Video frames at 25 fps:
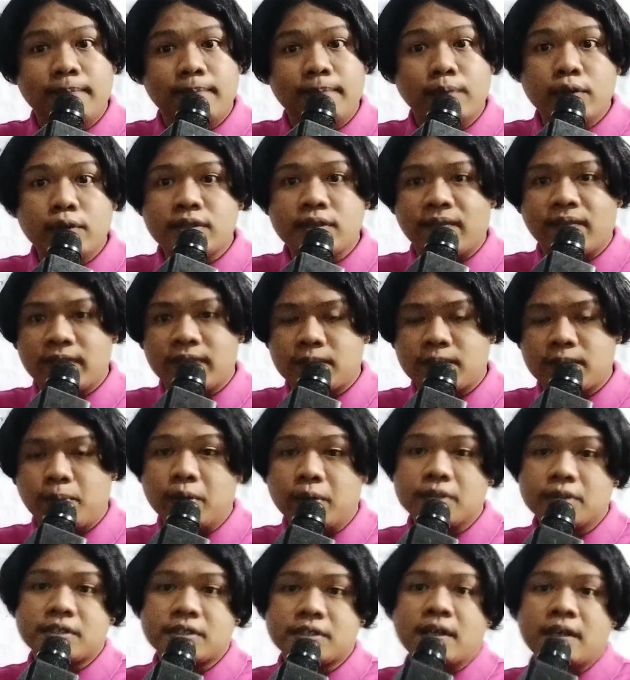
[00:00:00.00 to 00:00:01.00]
most of his
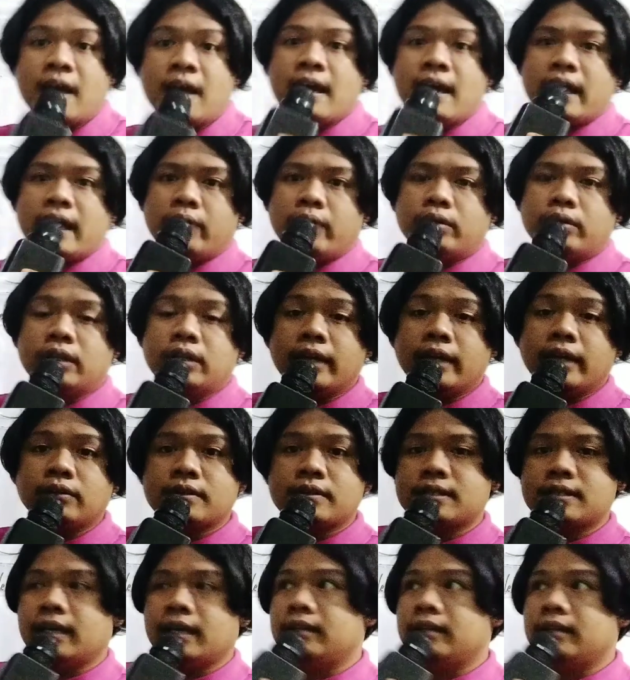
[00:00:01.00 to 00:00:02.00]
books. I would like
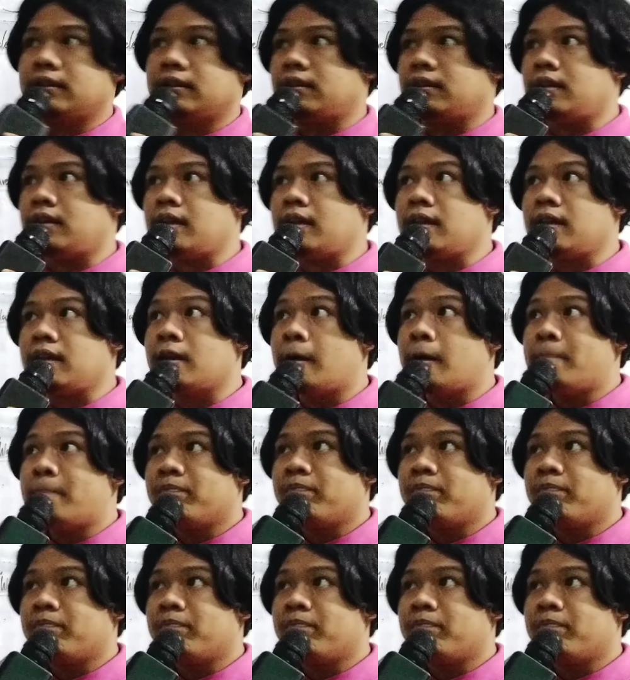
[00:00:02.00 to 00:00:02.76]
to cite the